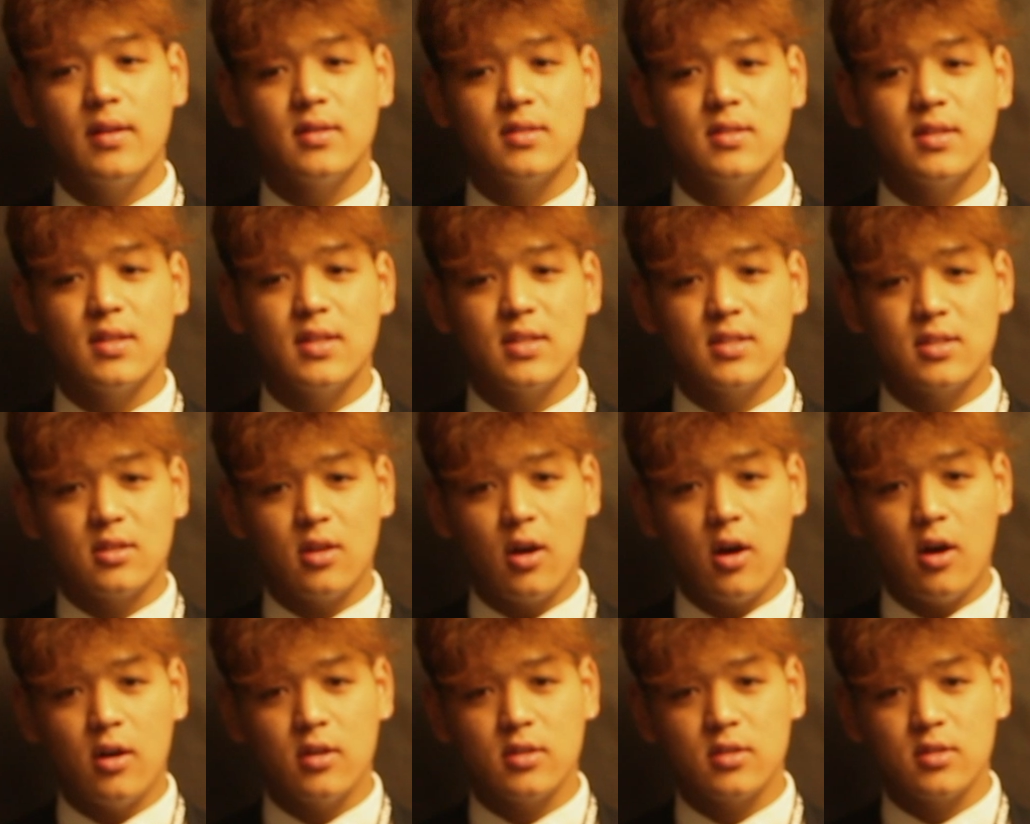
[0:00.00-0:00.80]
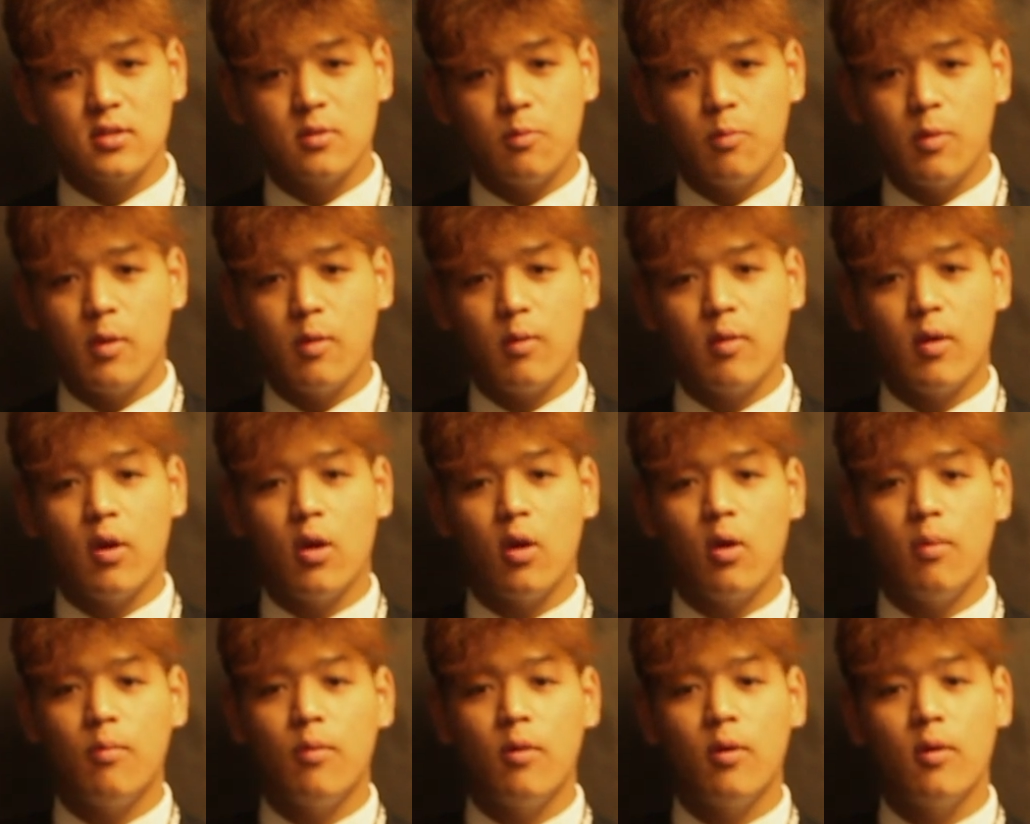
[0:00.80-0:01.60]
into this task, we were a
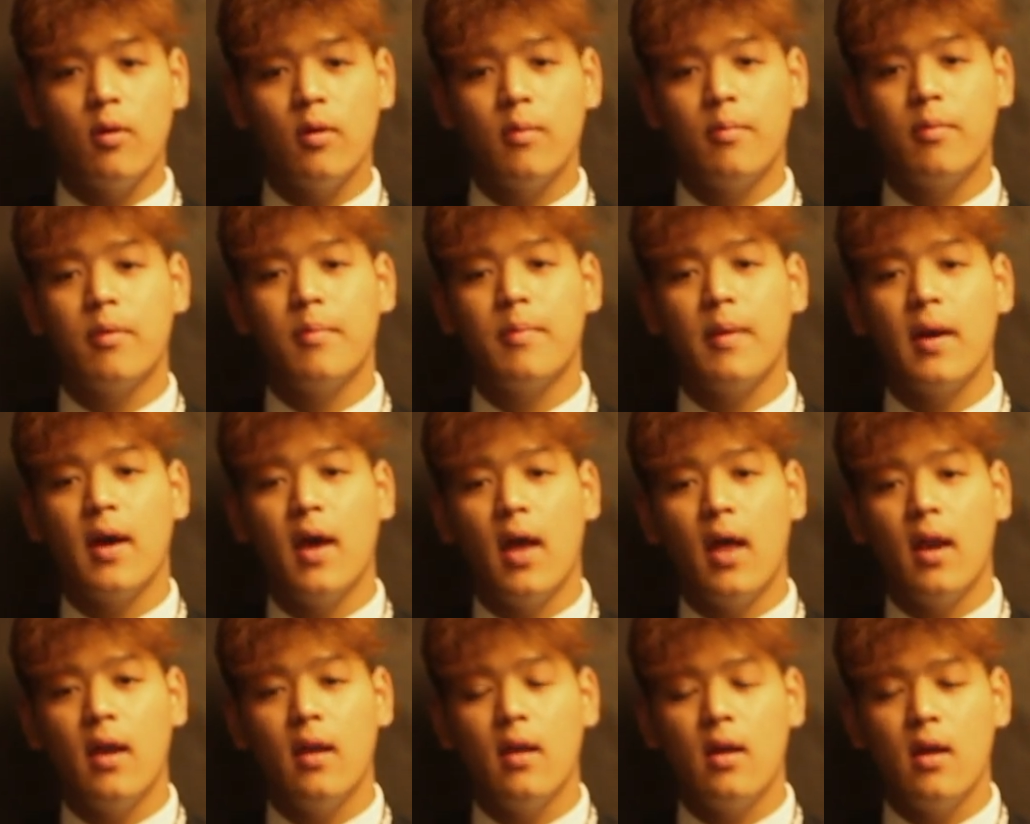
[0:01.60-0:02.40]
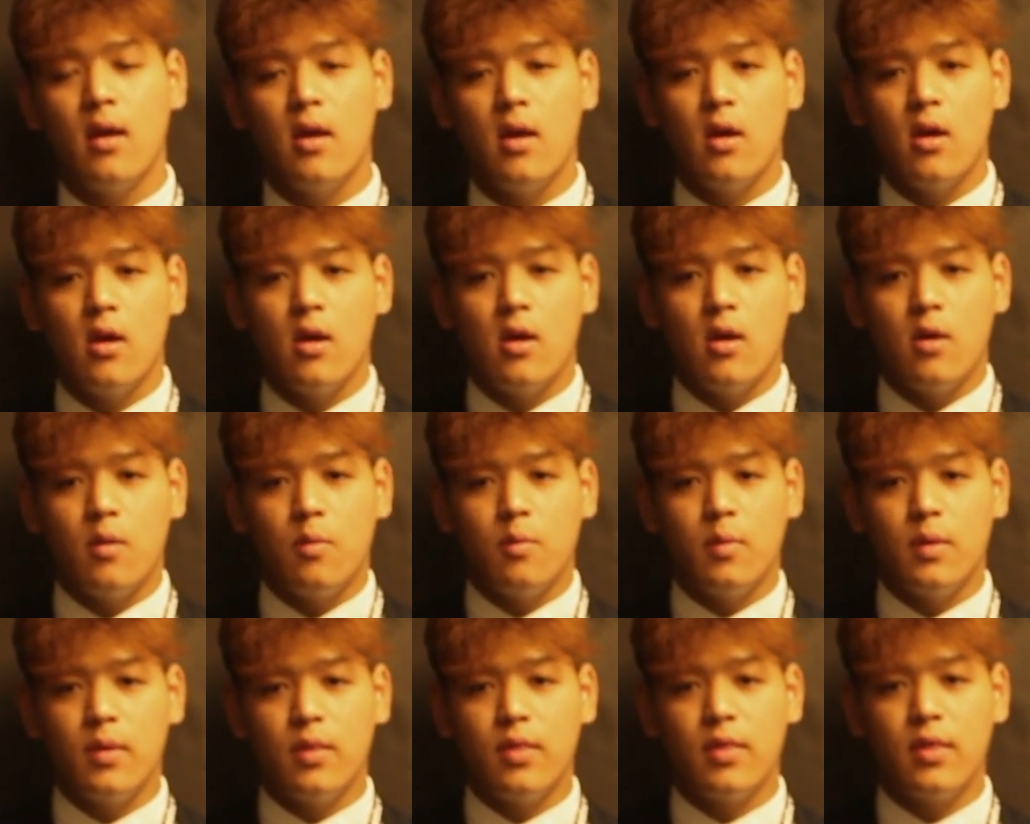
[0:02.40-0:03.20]
lot more prepared.
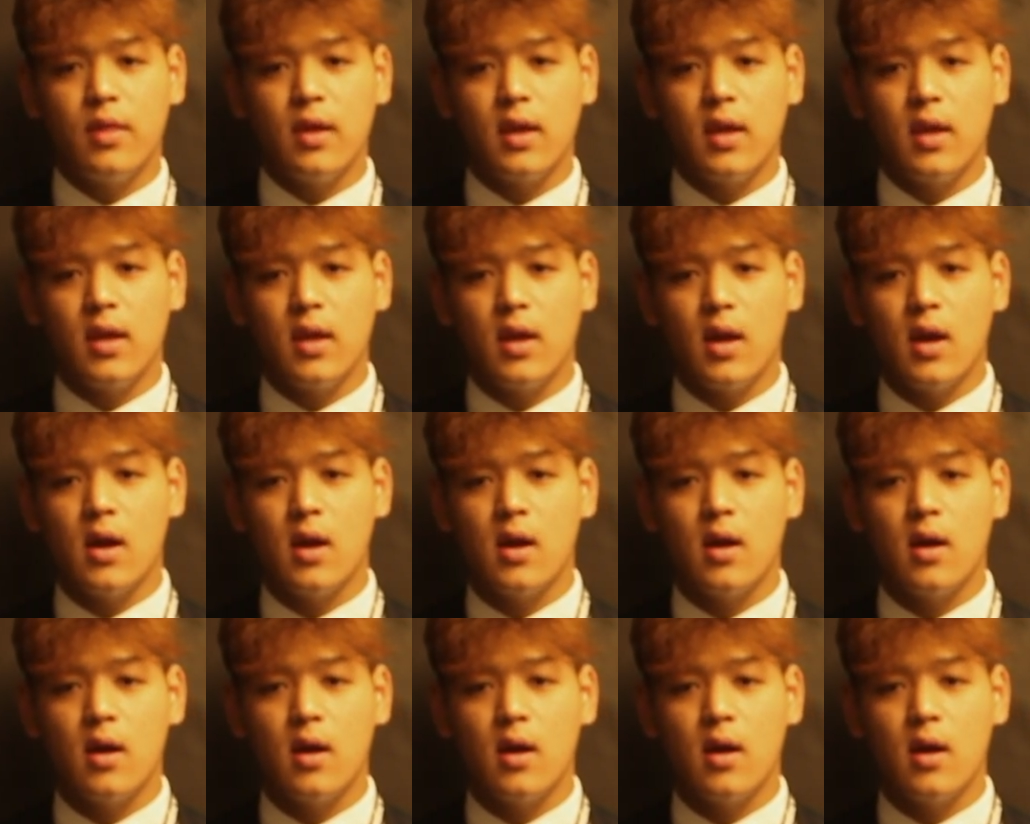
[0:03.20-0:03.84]
With the